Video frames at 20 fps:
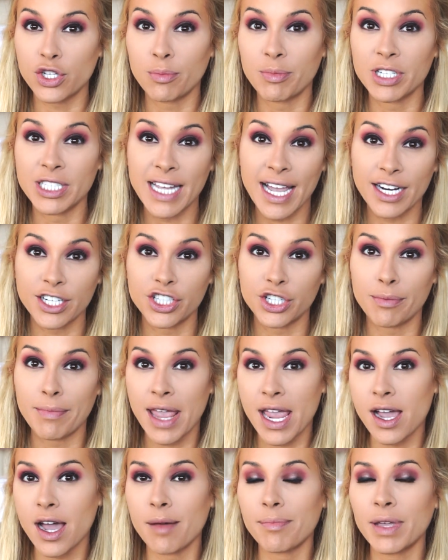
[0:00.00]
to protect your
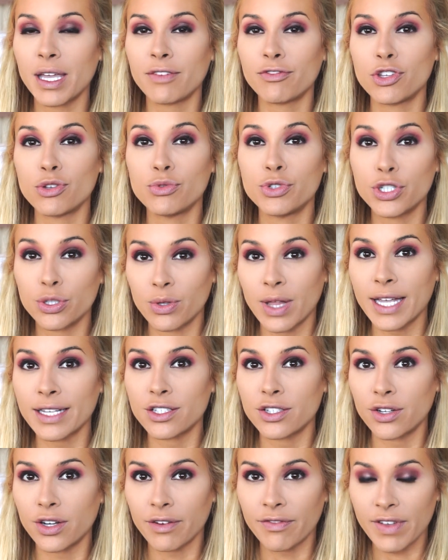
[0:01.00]
makeup if you do like
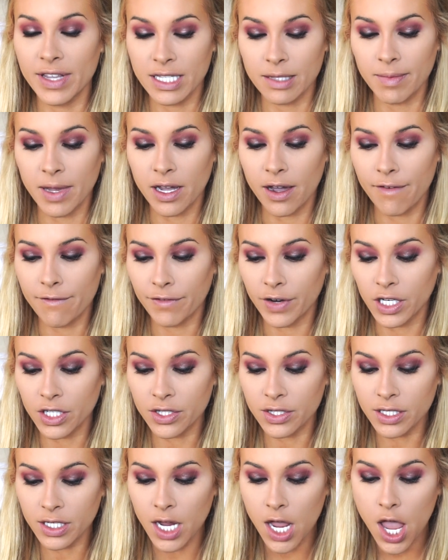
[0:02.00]
to do your face makeup
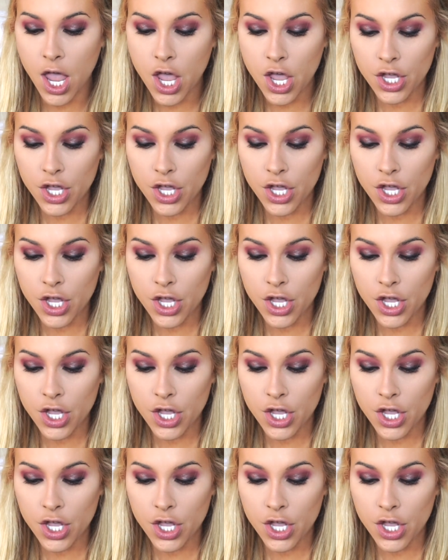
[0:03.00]
first.